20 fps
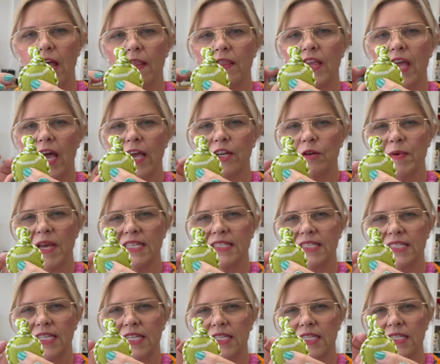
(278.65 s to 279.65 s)
the item has a
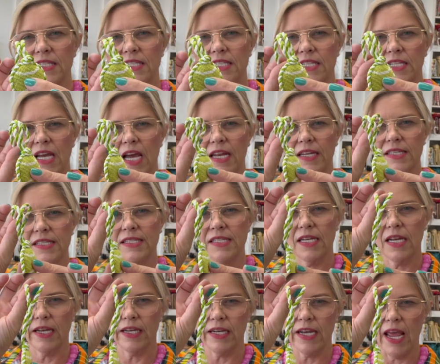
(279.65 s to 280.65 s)
tendency to kind of
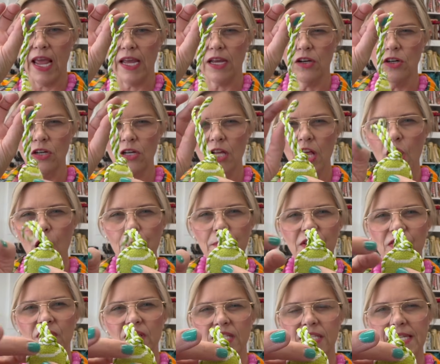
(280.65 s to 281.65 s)
sit at an angle,
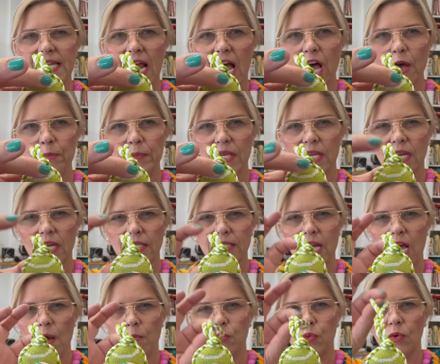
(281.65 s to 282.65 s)
but this knot being on
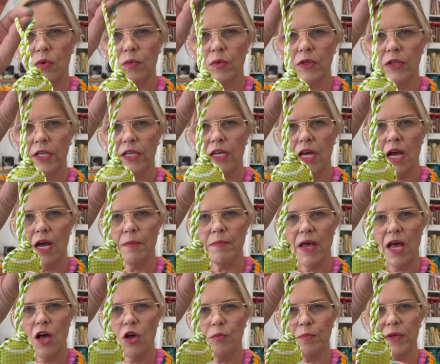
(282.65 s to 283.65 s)
top will really
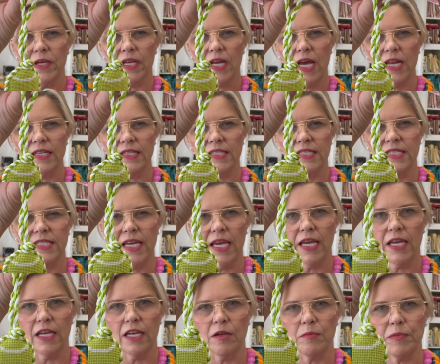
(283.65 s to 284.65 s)
help it kind of
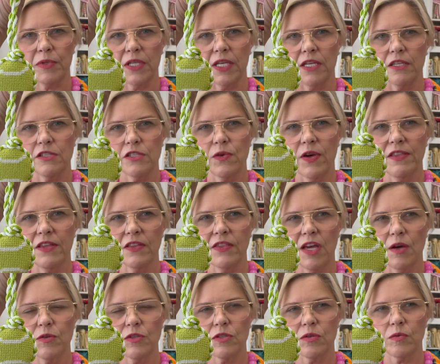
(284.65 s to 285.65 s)
stay in place. So I think
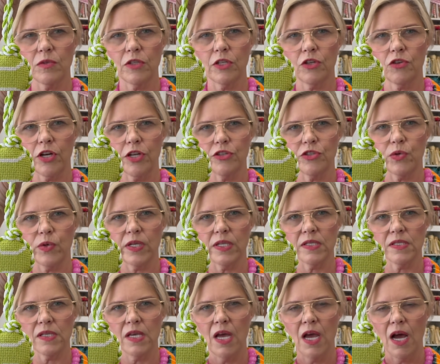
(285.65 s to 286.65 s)
that was a really great
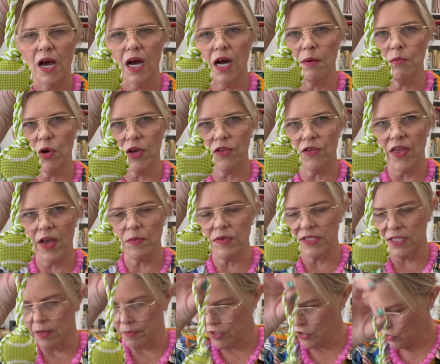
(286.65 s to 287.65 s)
choice. Whether that was
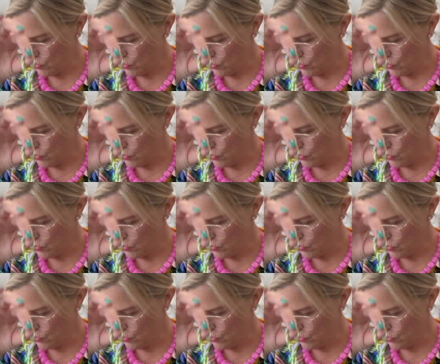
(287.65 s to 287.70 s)
Debbie's